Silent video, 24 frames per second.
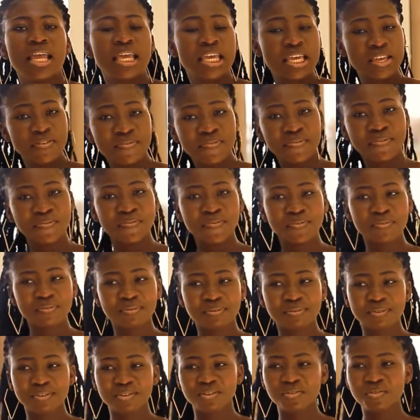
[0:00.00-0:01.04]
If
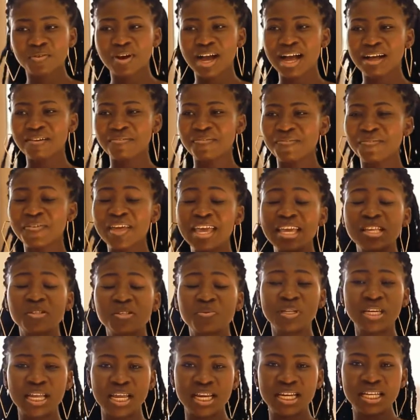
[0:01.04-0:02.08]
you are faced
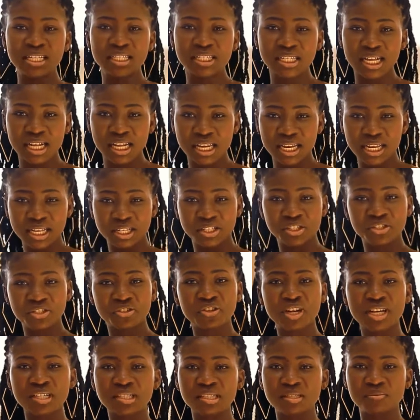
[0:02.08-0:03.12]
with any challenge,
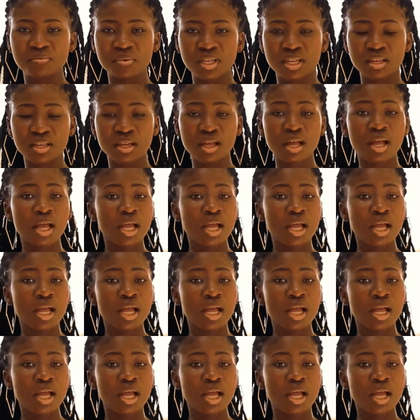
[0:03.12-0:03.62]
trust me,